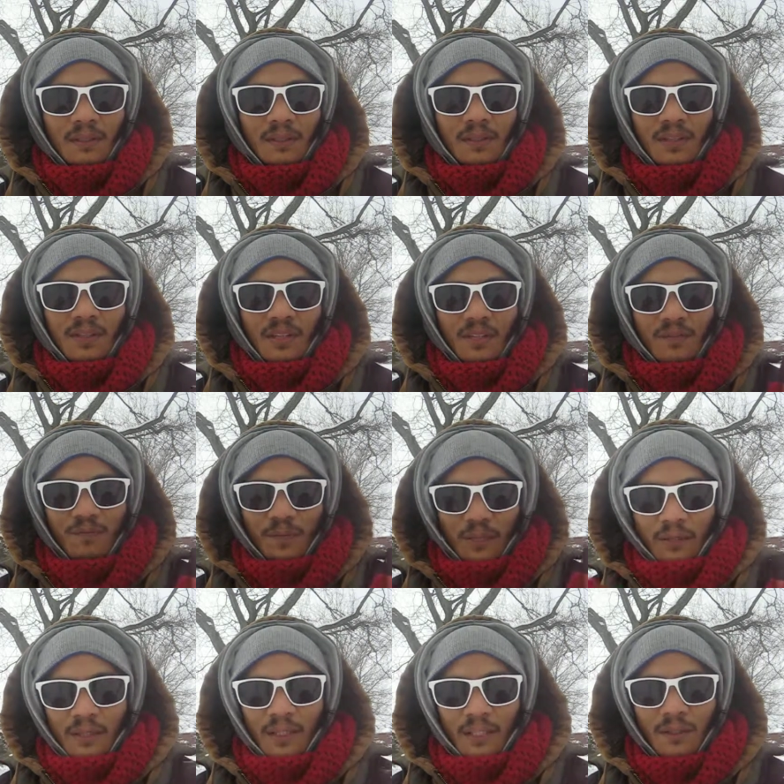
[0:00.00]
just
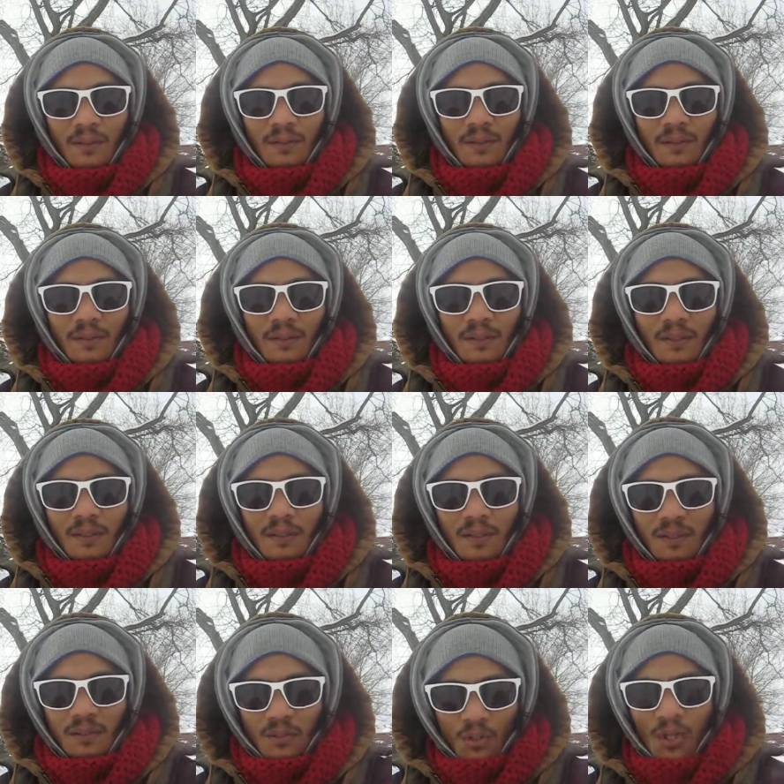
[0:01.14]
figure it out,
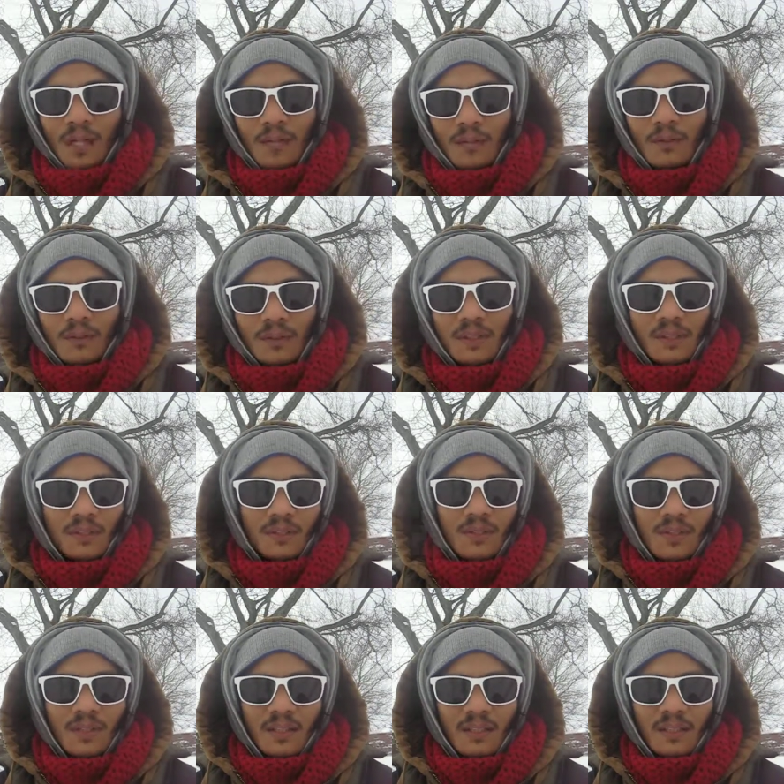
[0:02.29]
draw our own
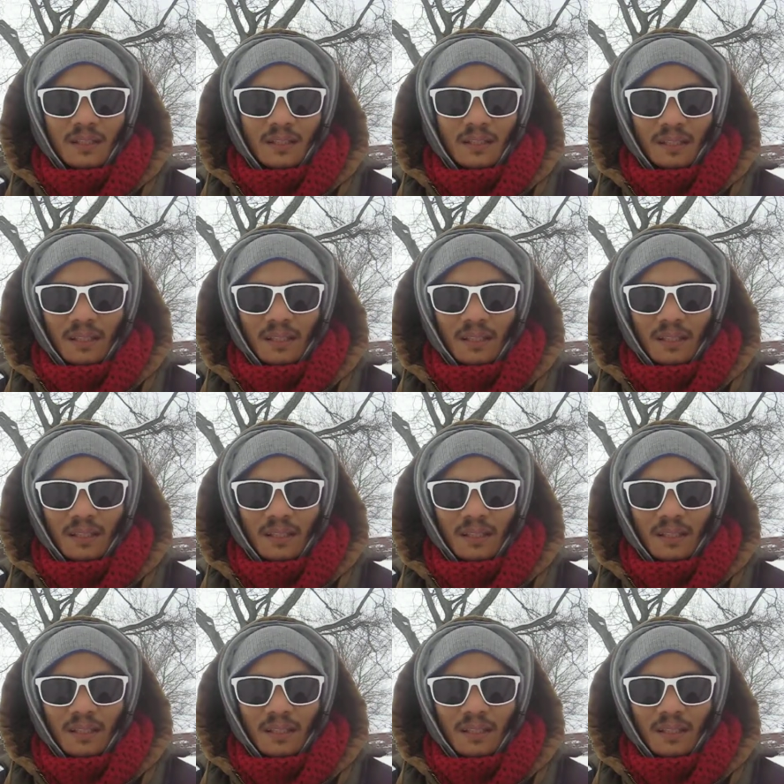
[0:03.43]
conclusions,